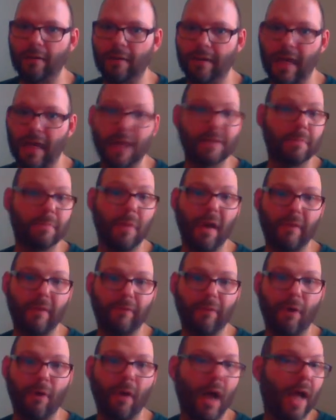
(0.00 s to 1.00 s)
that's my
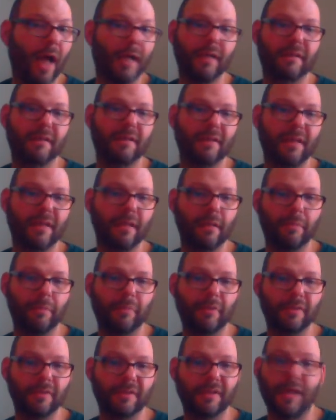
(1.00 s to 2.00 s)
fault, I didn't see the
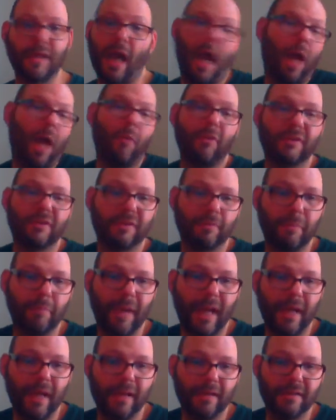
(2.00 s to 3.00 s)
person, I wasn't
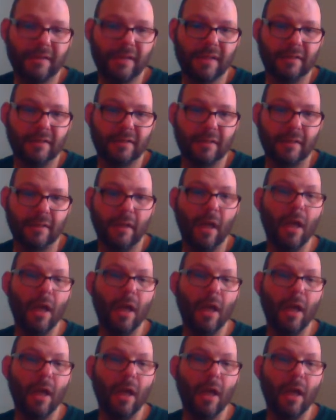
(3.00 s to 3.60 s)
paying attention,